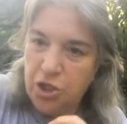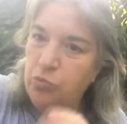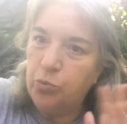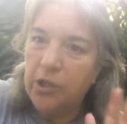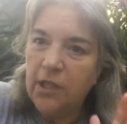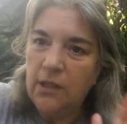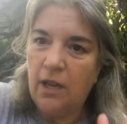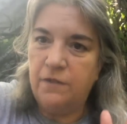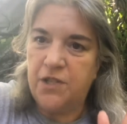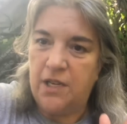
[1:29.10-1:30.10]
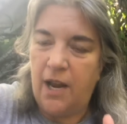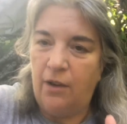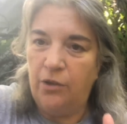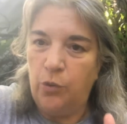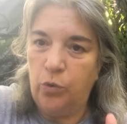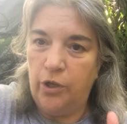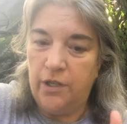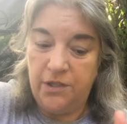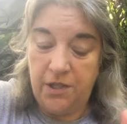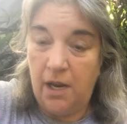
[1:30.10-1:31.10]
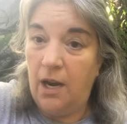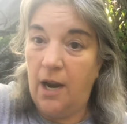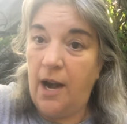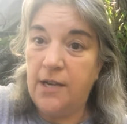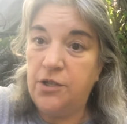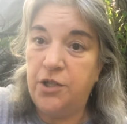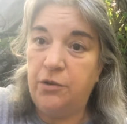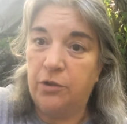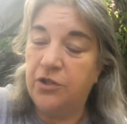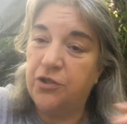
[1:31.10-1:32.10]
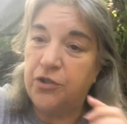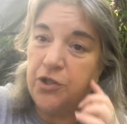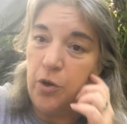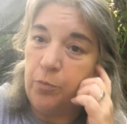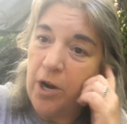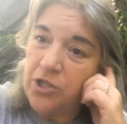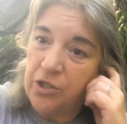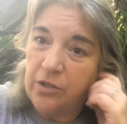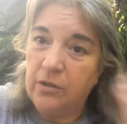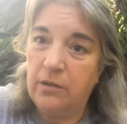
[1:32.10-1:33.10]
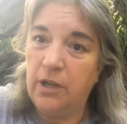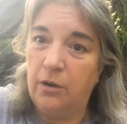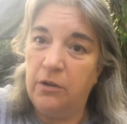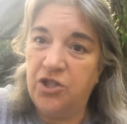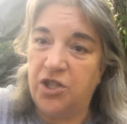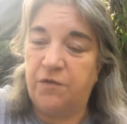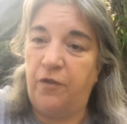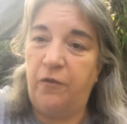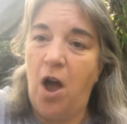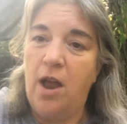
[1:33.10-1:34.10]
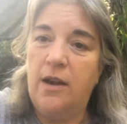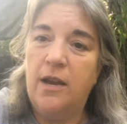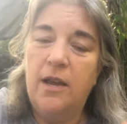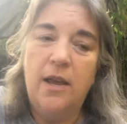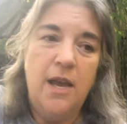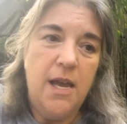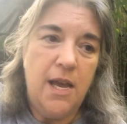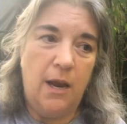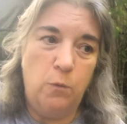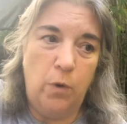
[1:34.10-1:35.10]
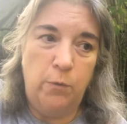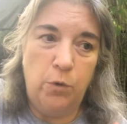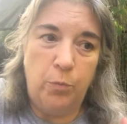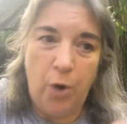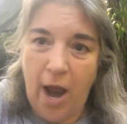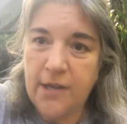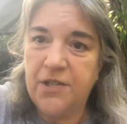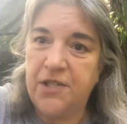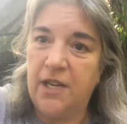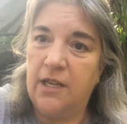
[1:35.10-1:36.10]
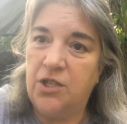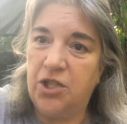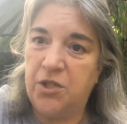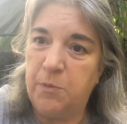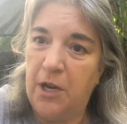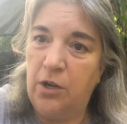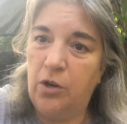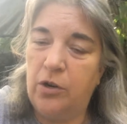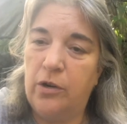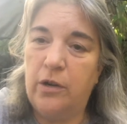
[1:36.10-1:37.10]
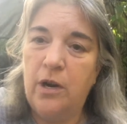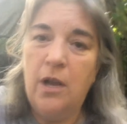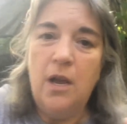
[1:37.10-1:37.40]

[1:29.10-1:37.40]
she really loves it out in the woods, and I do too, because there's no pressure, you know, it's just for fun. And when we're practicing and it's just me and her,